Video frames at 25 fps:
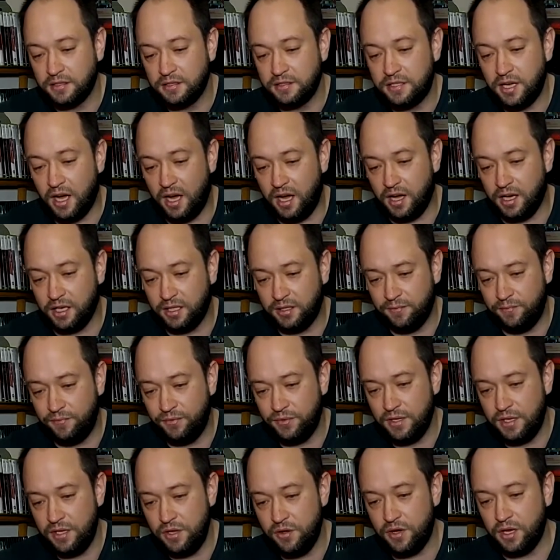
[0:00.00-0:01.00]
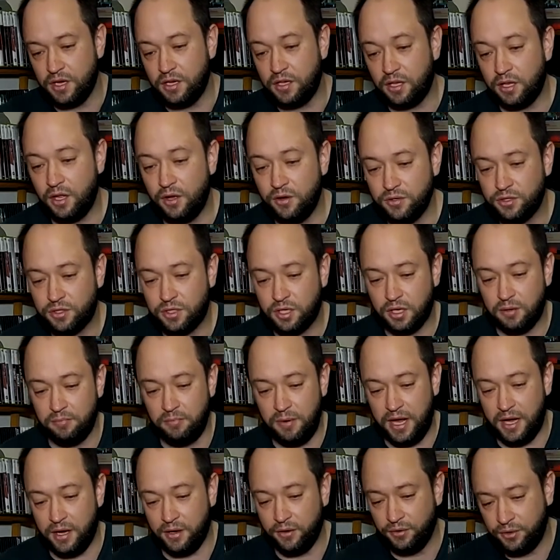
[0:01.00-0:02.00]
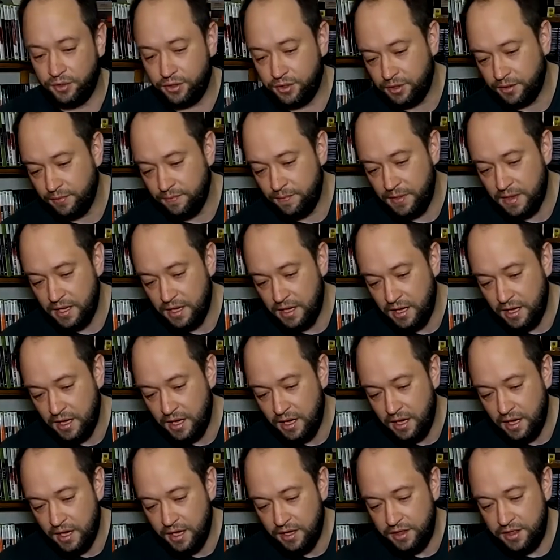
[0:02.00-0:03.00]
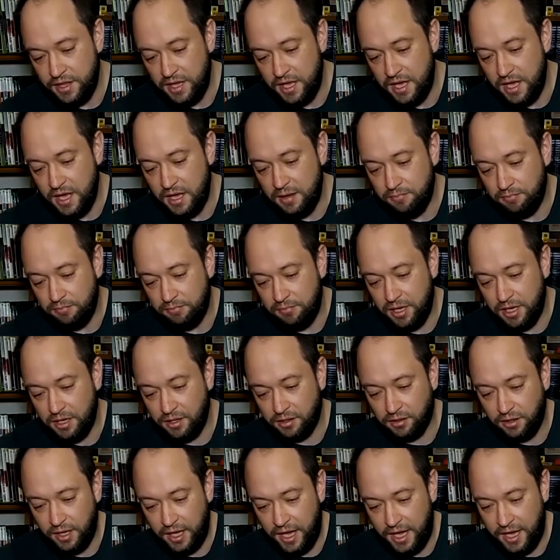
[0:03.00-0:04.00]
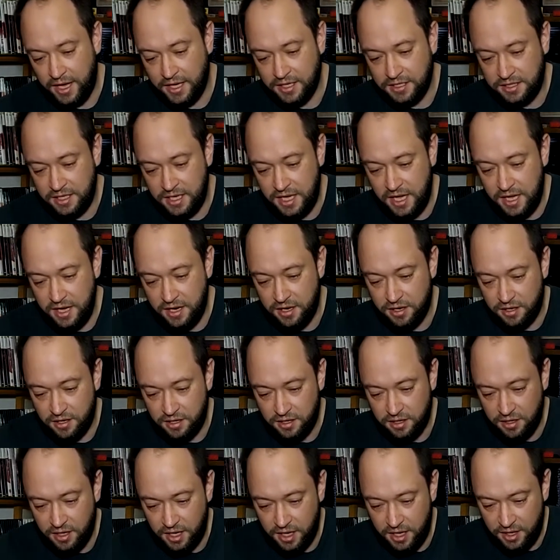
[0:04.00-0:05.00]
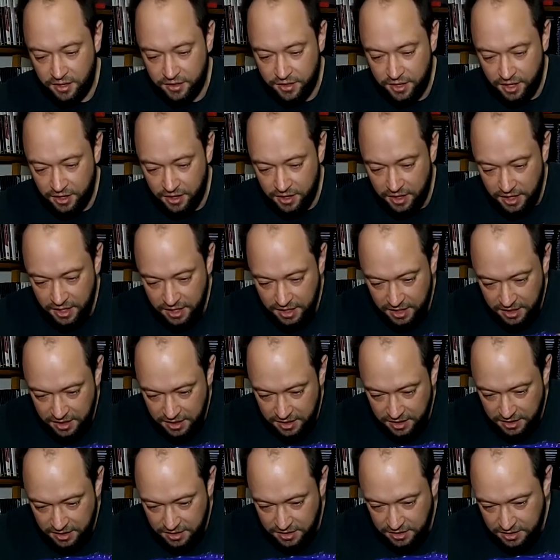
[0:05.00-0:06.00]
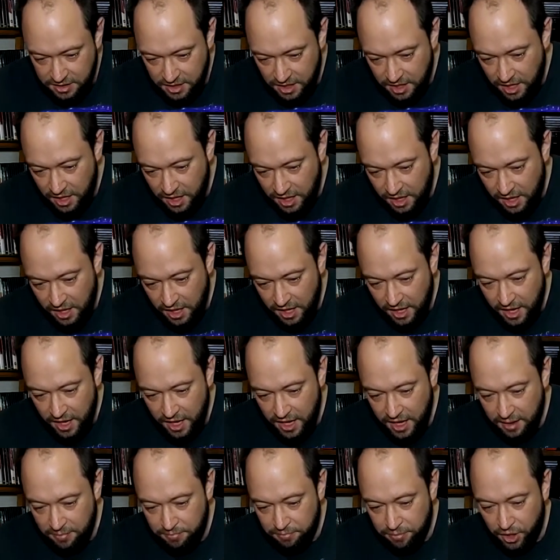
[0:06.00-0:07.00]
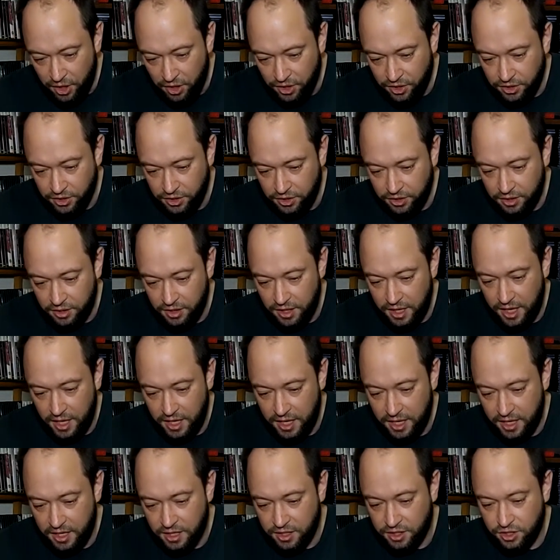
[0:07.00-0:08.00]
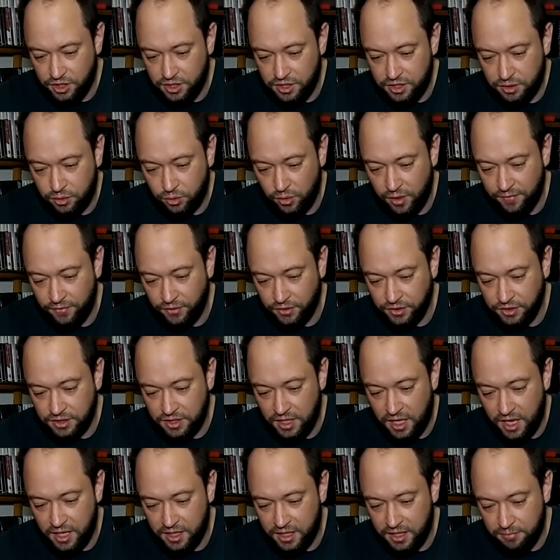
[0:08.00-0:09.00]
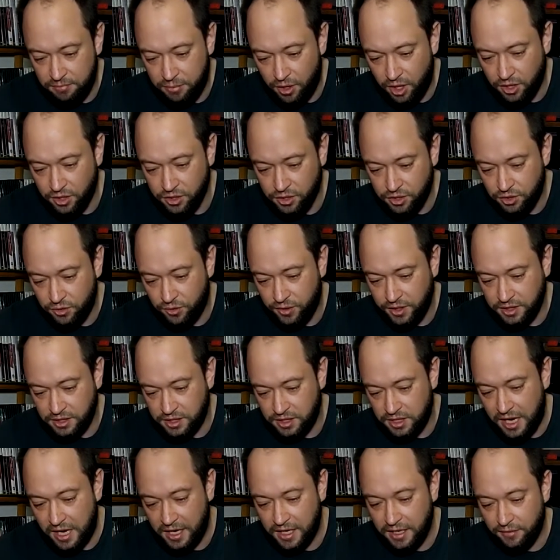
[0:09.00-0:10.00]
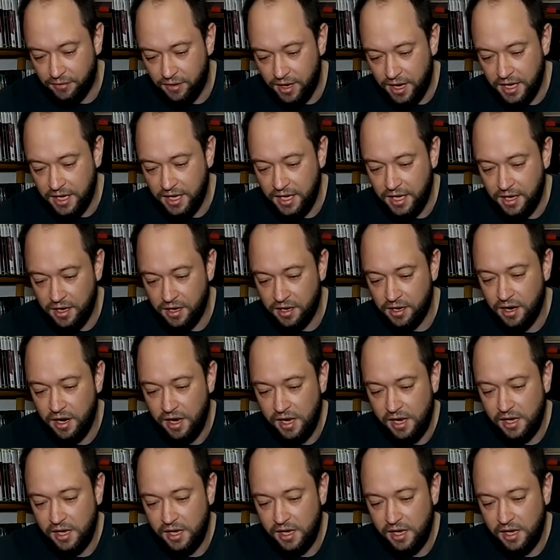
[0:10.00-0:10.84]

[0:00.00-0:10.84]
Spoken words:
tongue. You can close her mouth. The middle hands here, there is a ball and swivel socket, ball and joint socket right here,